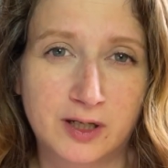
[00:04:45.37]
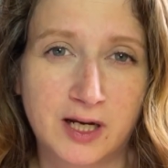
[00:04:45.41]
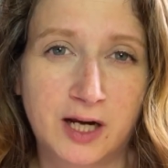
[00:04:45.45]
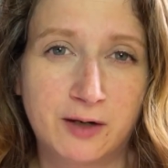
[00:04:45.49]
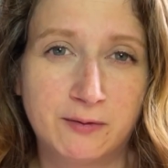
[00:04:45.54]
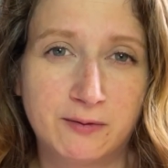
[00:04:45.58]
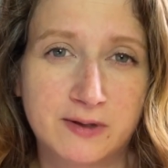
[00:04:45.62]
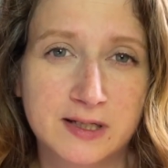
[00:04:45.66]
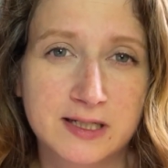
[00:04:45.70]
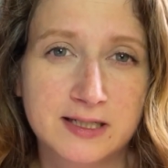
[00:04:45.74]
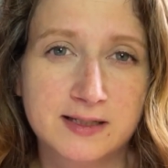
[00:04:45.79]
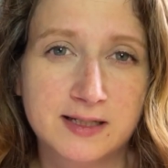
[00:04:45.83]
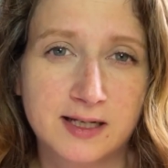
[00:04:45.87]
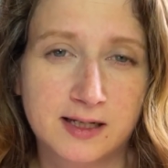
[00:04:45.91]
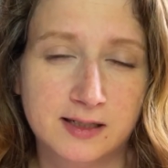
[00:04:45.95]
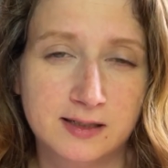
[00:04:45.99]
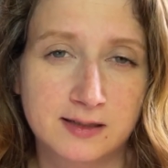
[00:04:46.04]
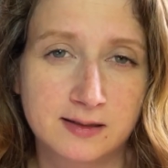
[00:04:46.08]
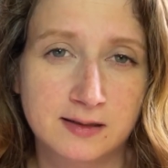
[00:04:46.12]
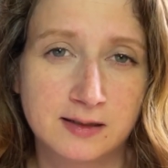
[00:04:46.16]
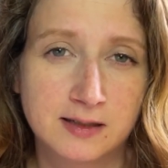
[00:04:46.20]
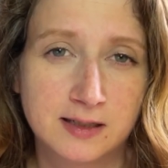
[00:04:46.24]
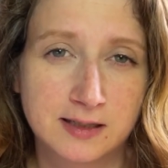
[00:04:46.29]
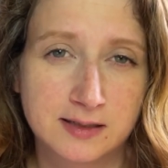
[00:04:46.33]
Henry
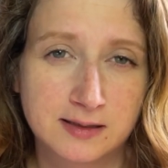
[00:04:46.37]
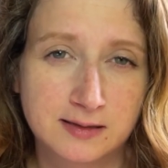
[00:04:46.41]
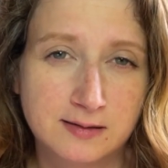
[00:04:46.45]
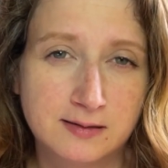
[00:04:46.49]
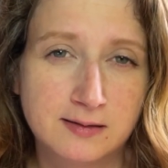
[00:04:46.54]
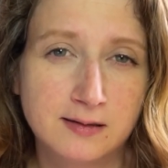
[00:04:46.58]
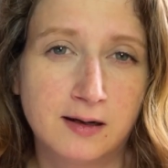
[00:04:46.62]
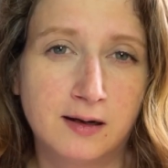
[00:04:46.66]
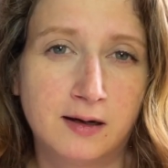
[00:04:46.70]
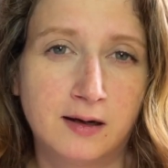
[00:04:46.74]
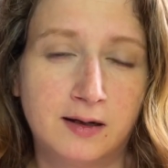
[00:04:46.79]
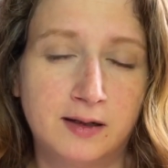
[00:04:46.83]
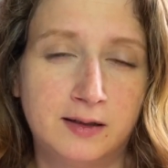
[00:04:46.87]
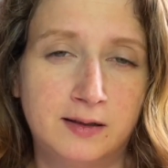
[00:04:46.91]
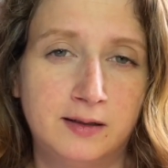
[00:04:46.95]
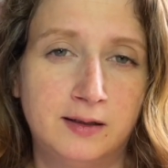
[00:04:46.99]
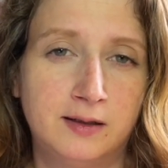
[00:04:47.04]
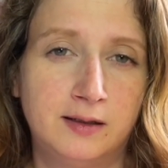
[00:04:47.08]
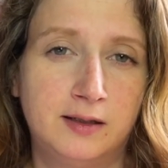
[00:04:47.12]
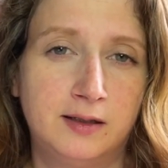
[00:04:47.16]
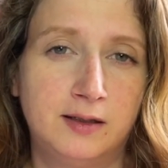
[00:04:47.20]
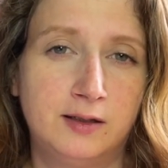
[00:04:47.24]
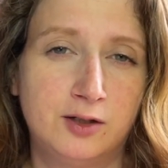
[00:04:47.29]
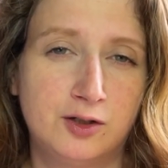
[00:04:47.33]
II died
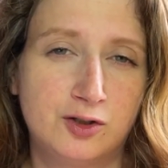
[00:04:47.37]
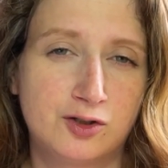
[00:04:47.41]
in a